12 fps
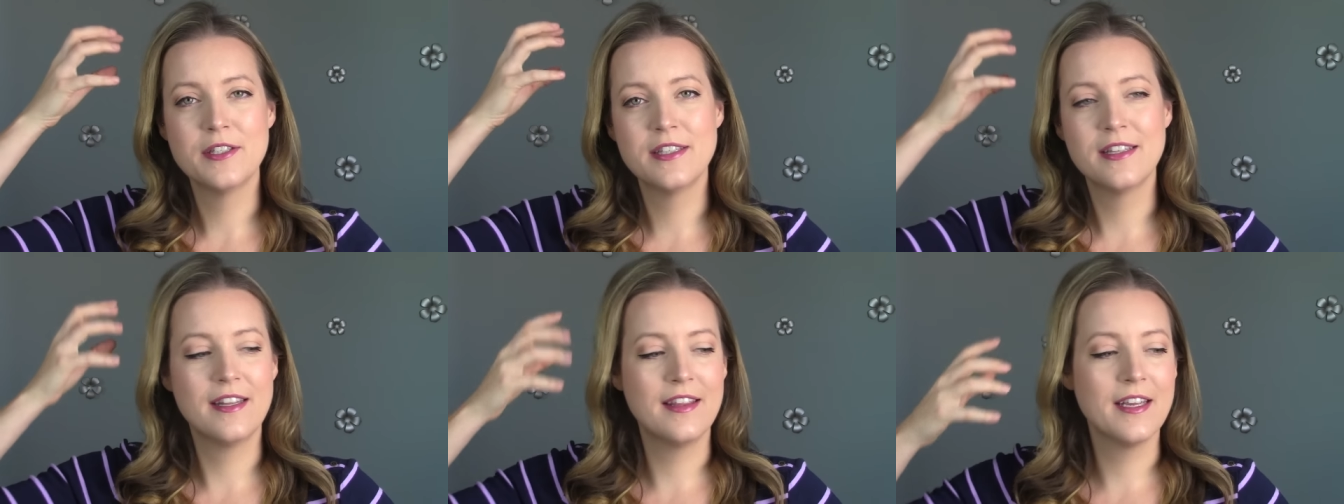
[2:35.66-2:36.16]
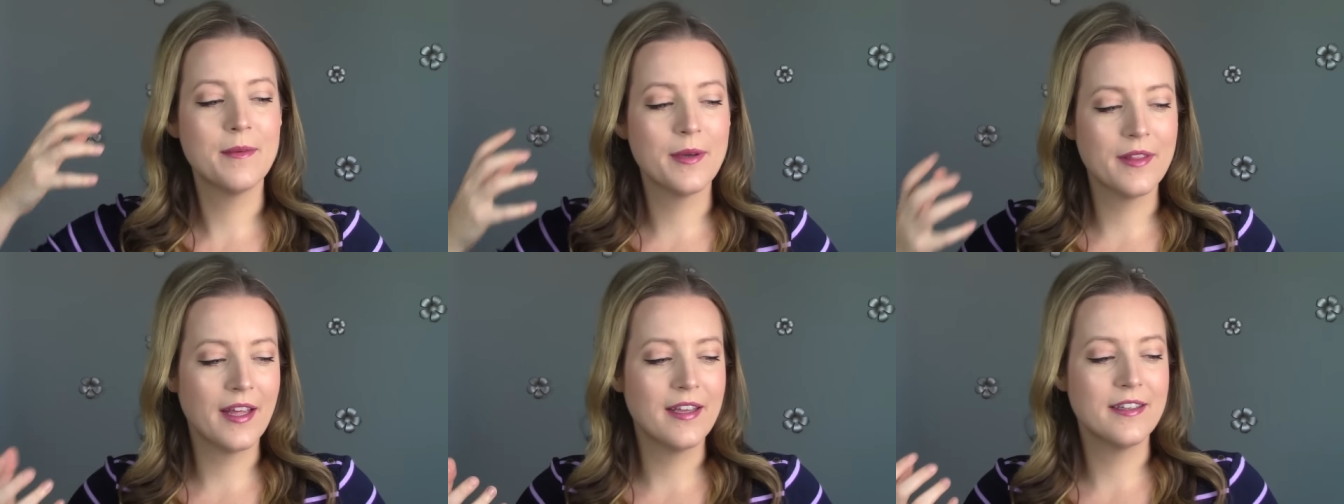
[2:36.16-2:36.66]
the thing
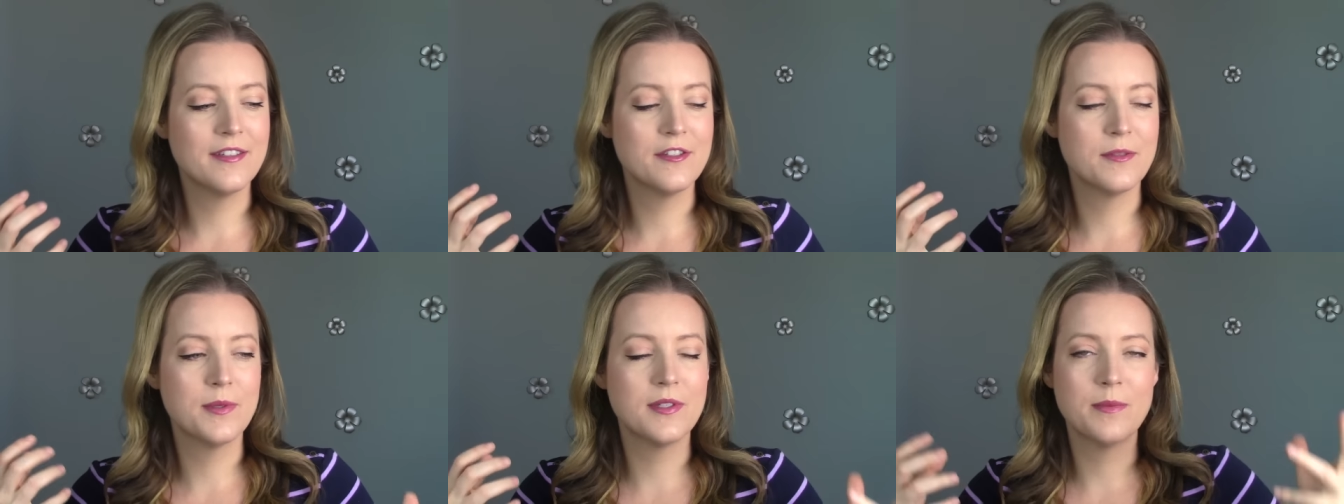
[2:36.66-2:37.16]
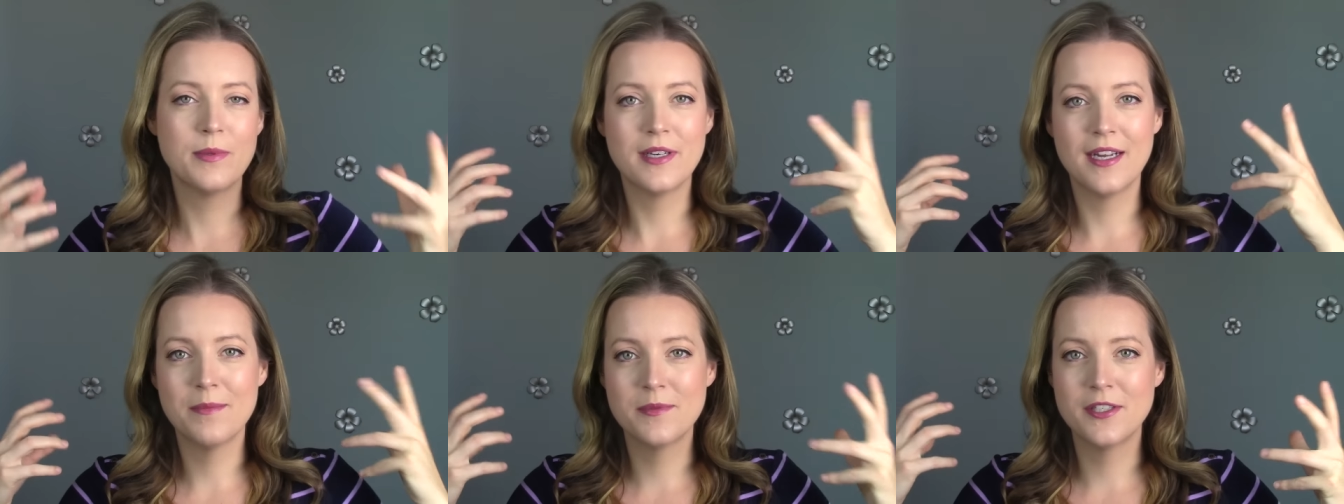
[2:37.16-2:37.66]
about that is you're supposed to put
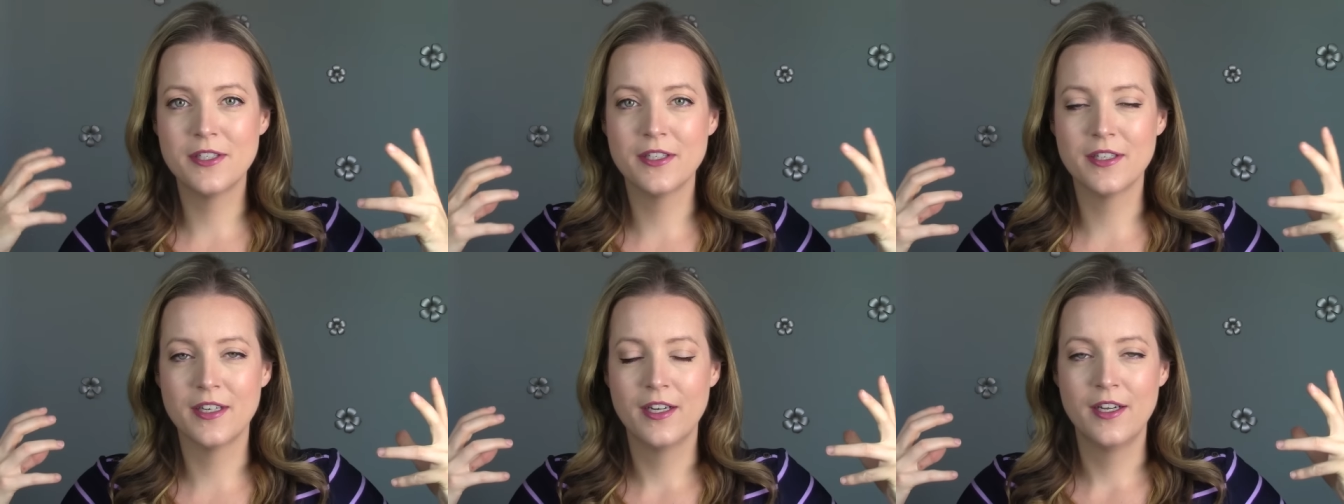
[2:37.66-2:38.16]
it up to your